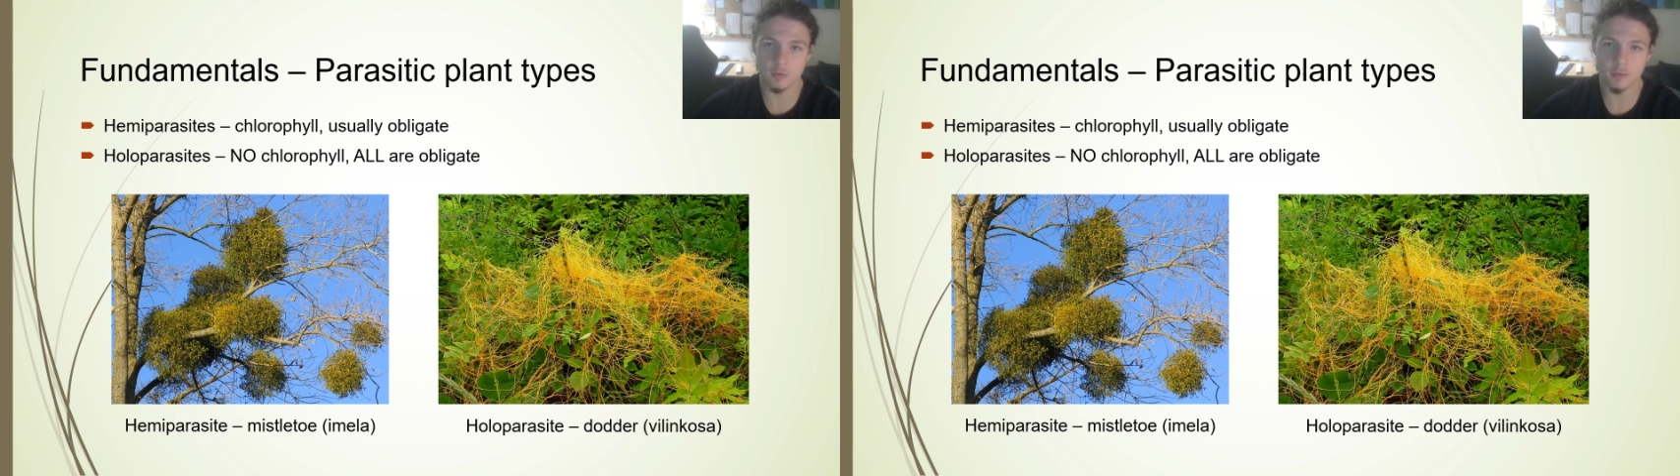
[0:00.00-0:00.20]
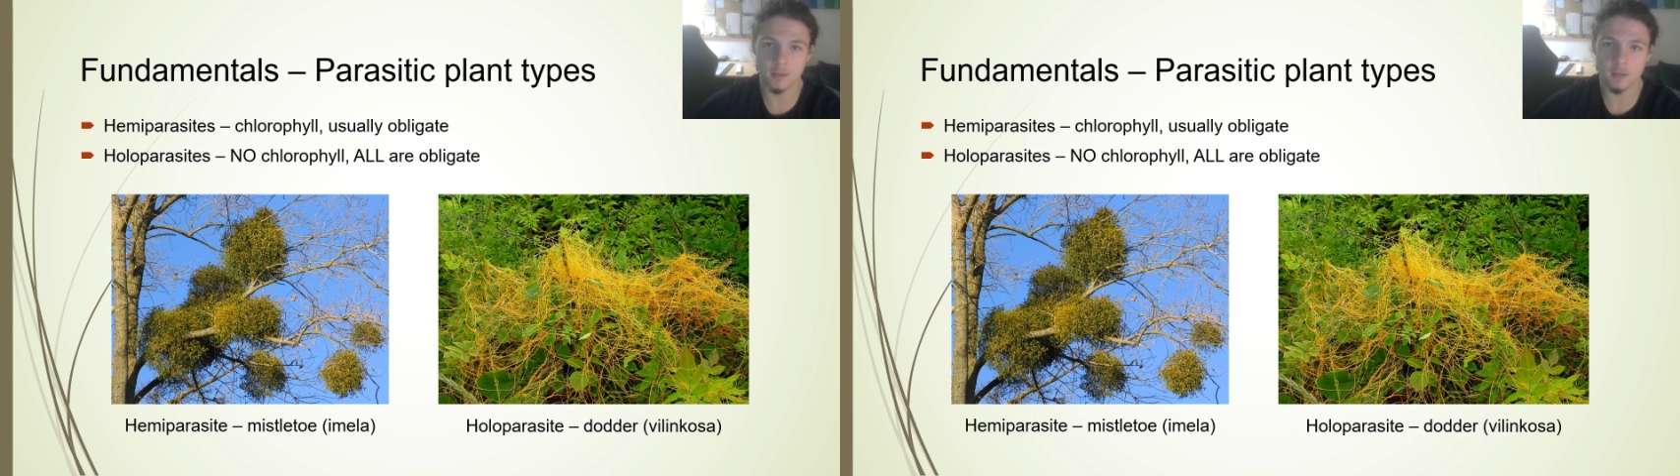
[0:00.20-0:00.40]

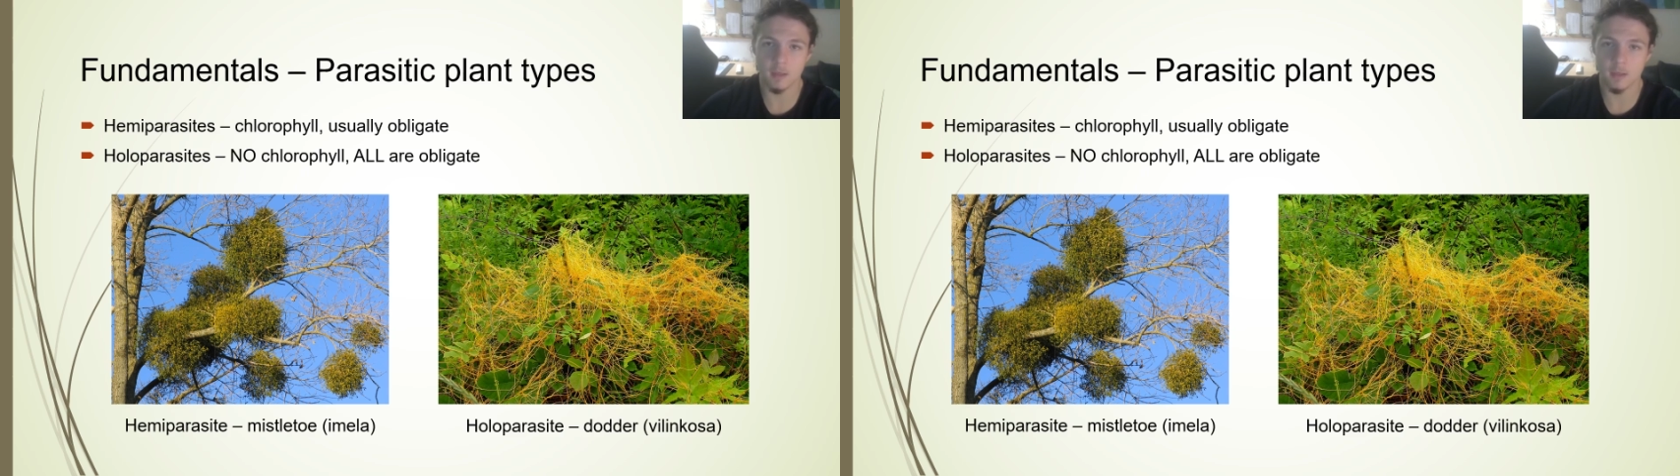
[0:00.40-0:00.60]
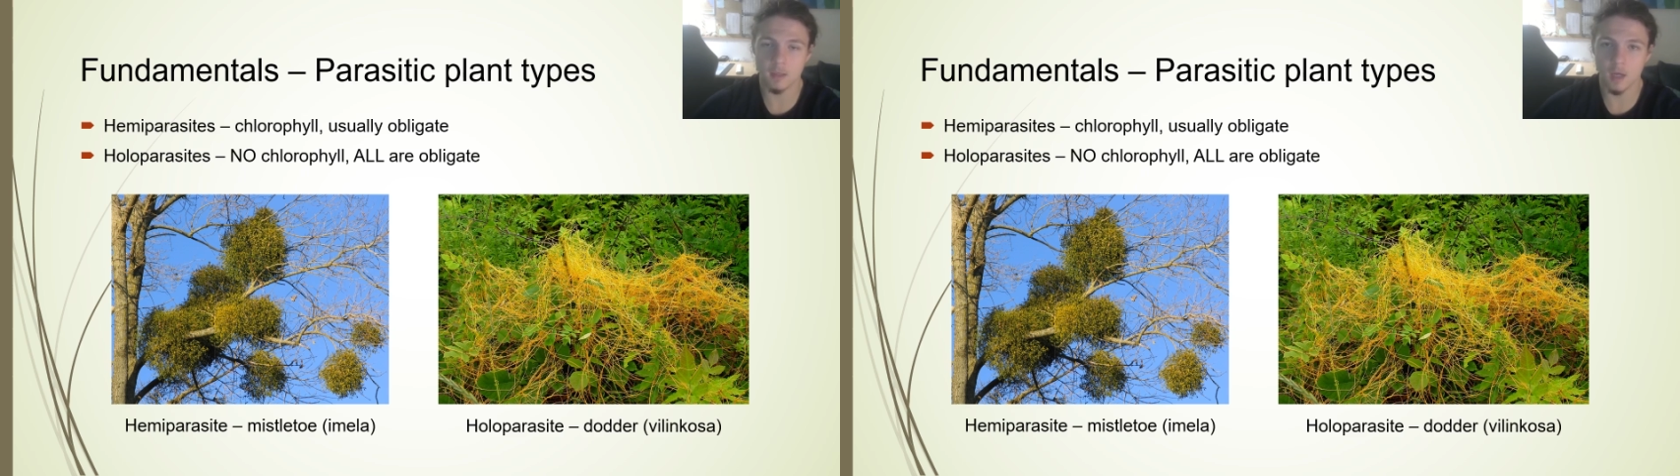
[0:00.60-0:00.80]
lack
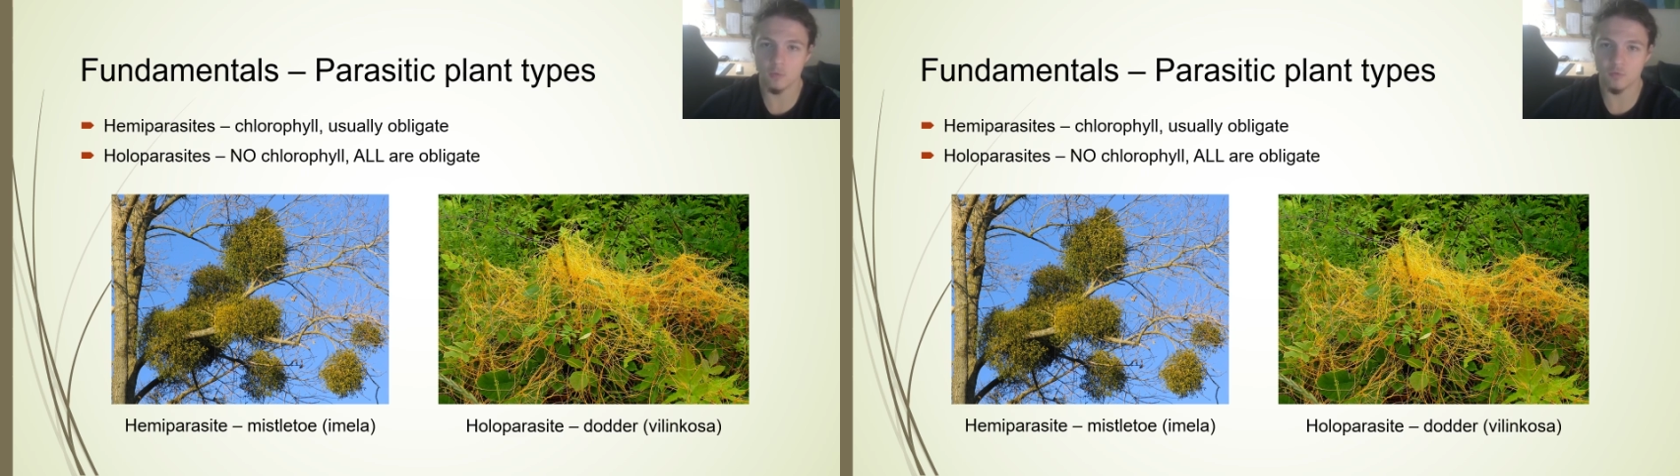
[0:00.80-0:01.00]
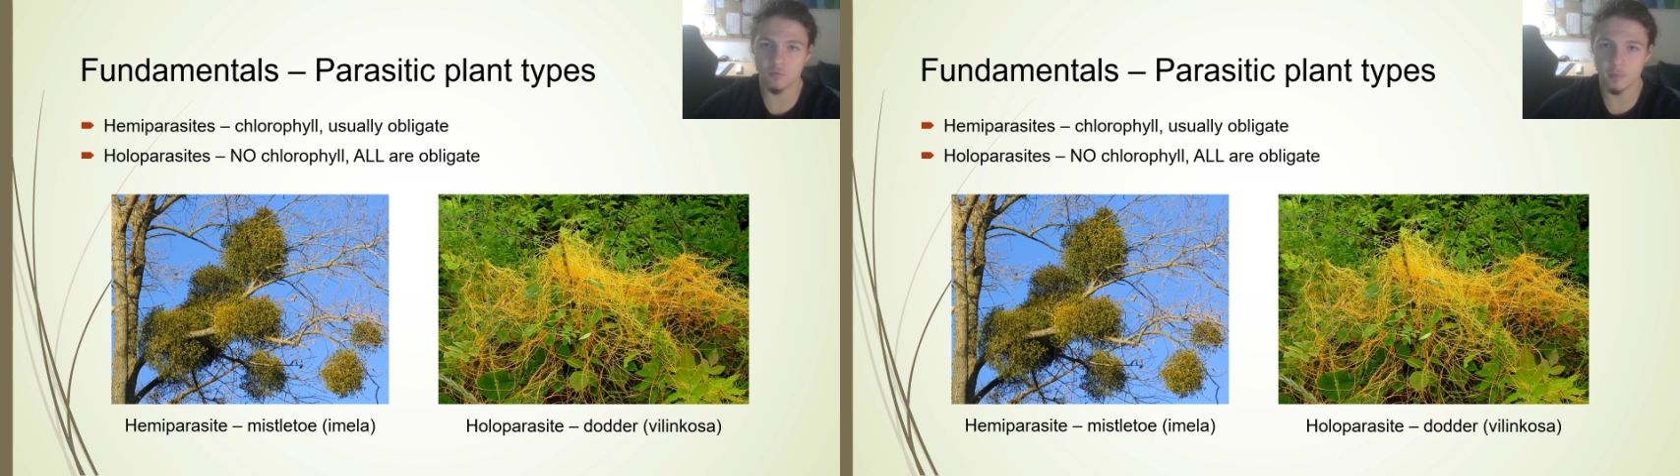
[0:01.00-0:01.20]
any kind
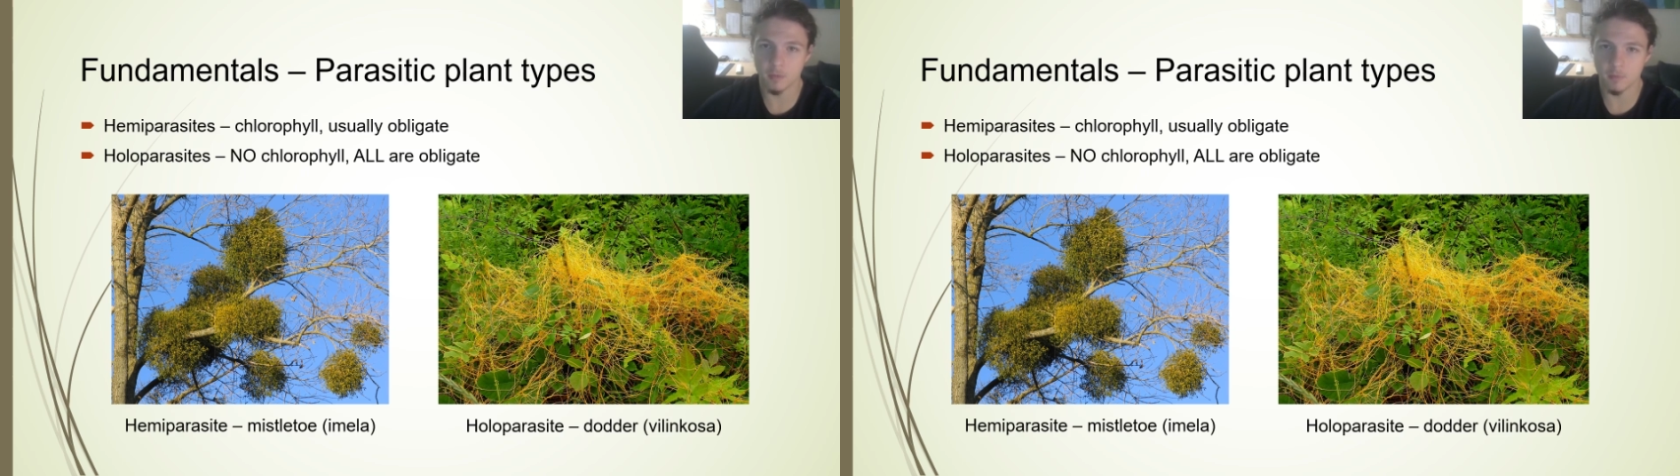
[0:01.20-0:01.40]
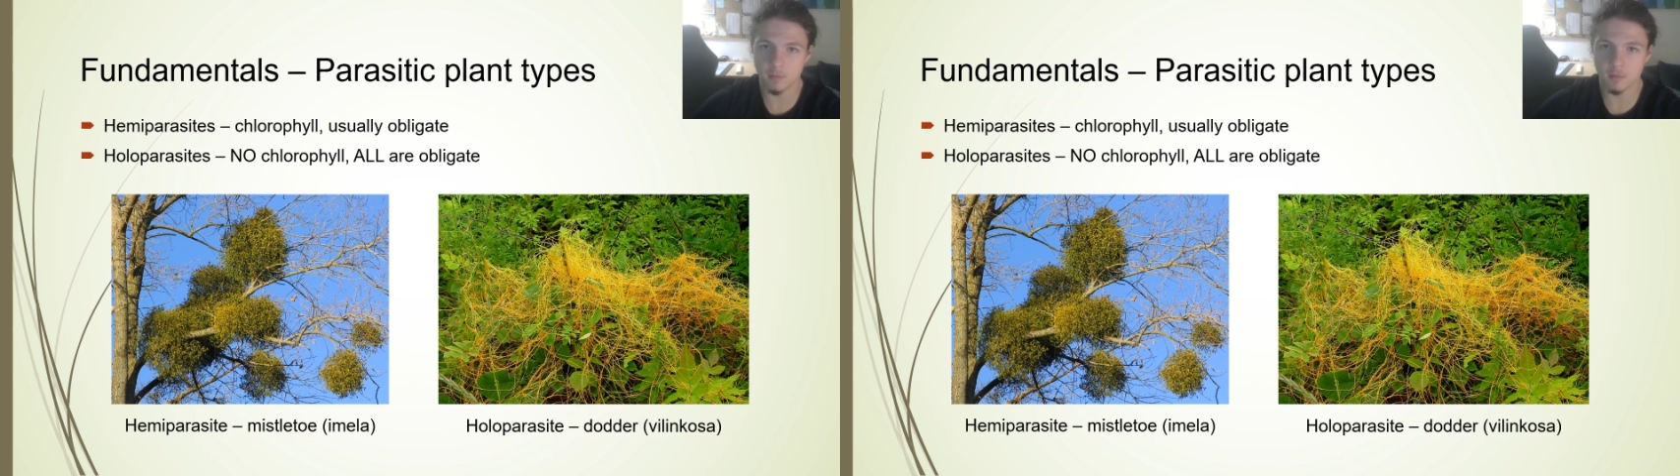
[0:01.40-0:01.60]
of
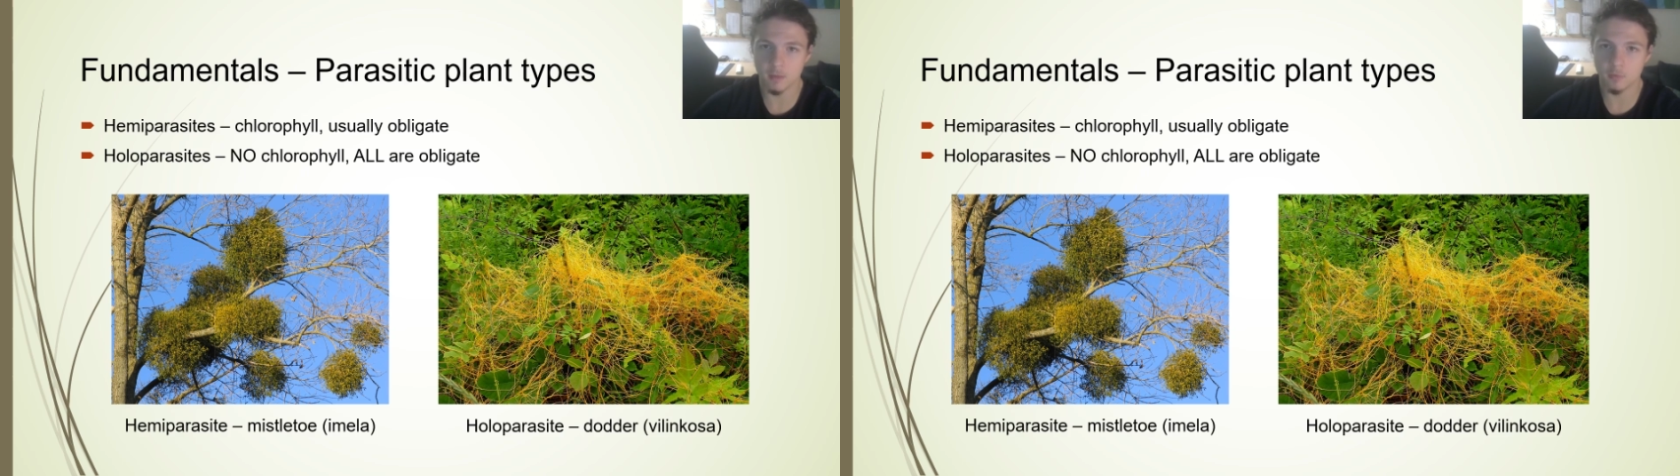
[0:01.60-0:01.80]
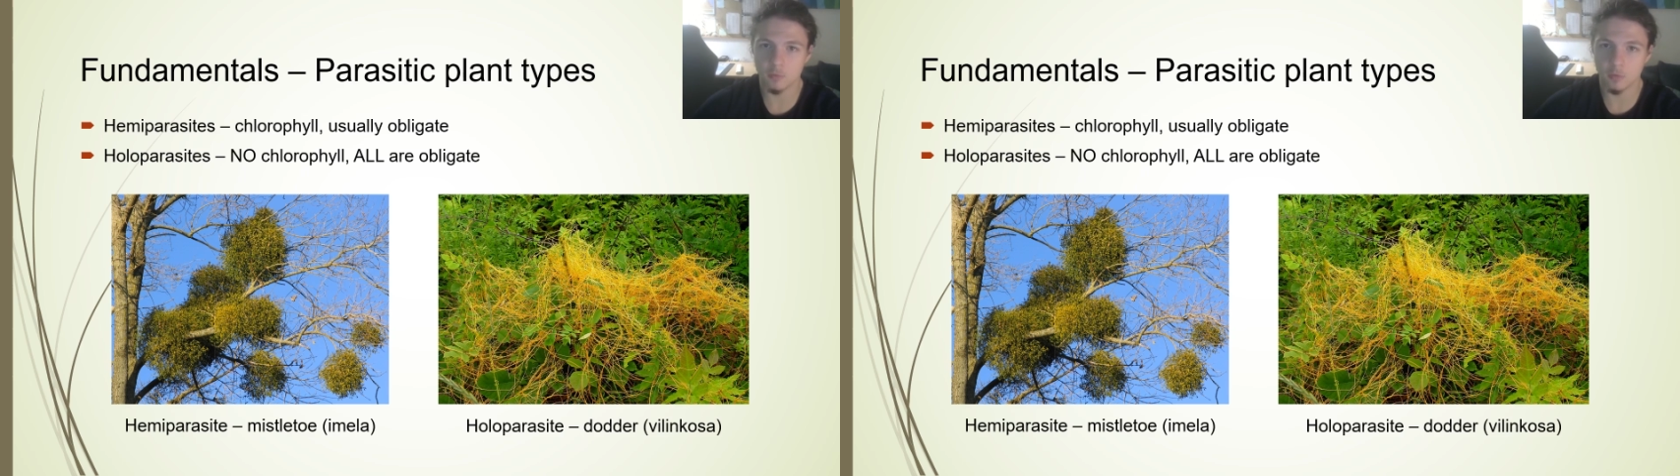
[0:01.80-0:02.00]
pigment
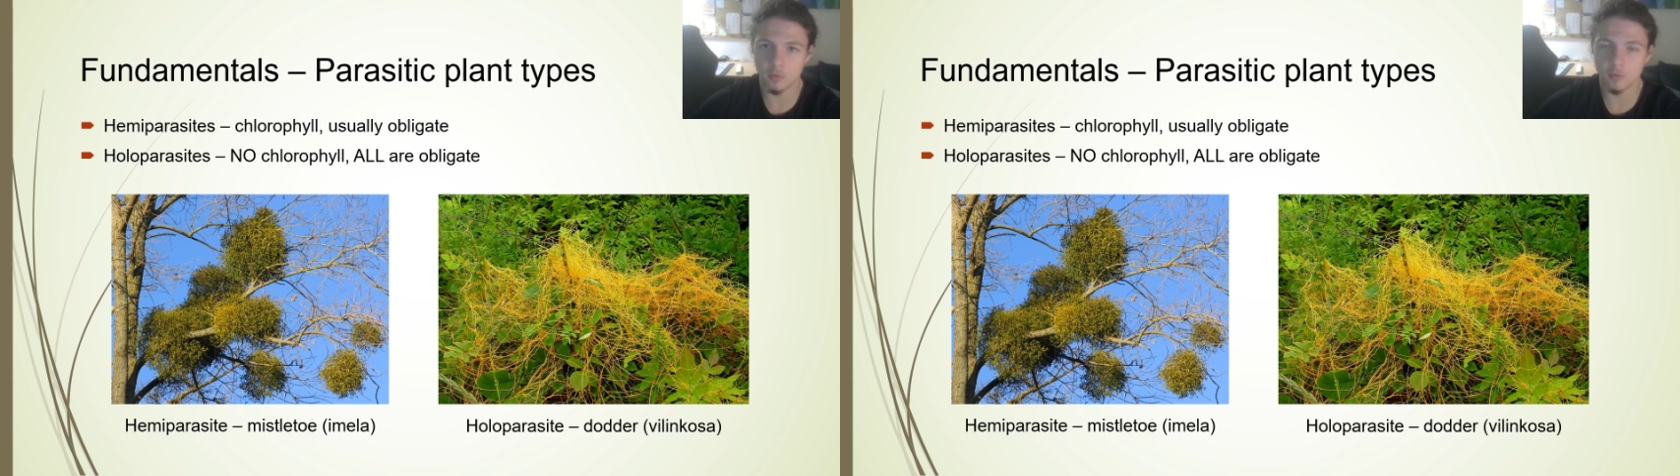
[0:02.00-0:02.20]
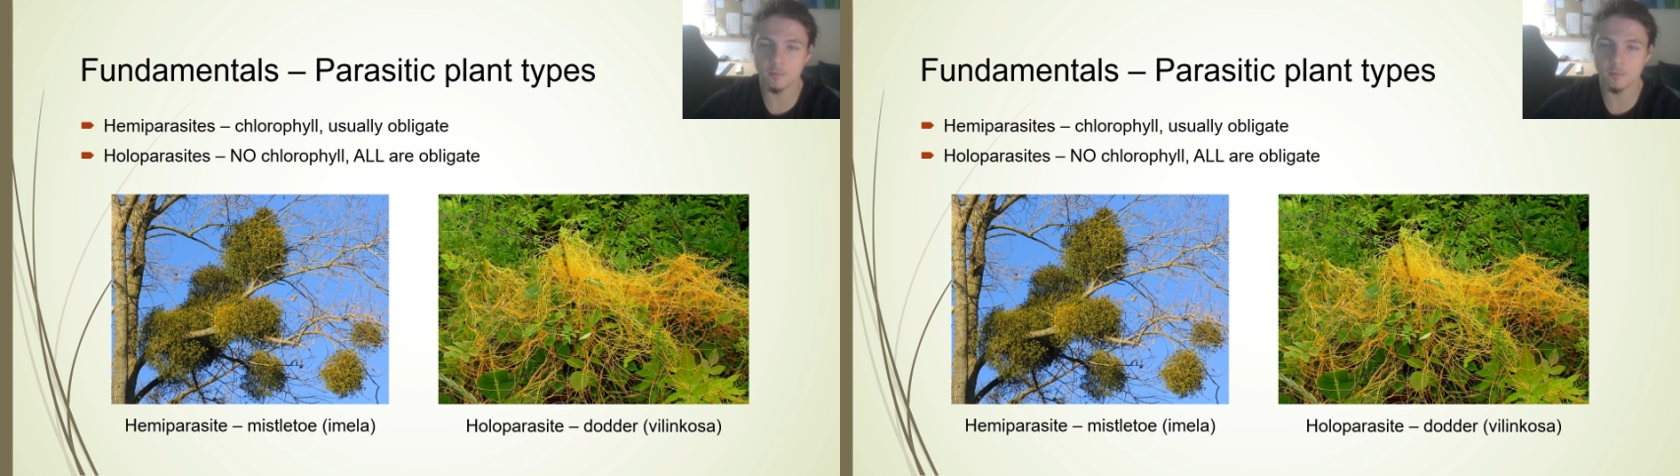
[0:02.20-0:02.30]
at all.